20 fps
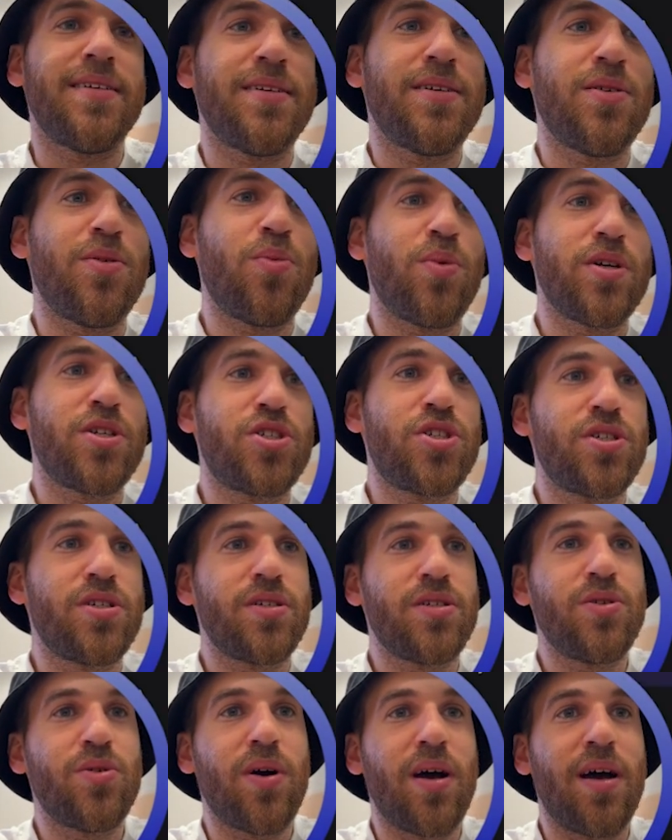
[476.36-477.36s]
which
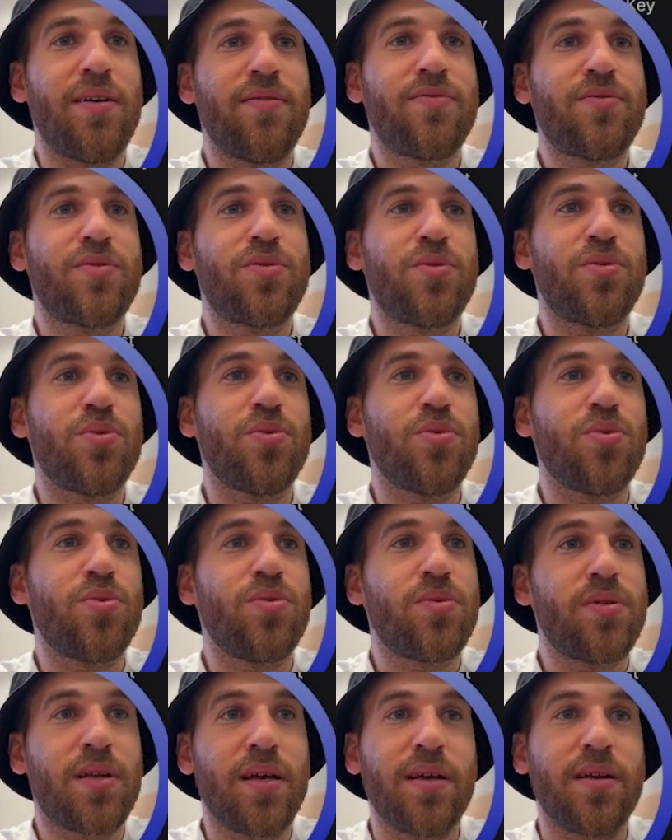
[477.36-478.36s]
you have to
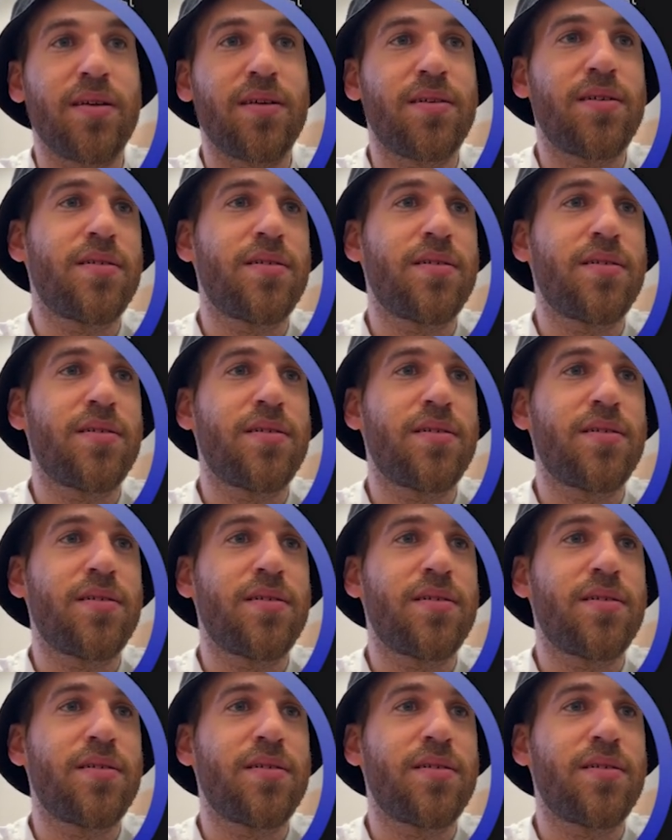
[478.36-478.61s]
take.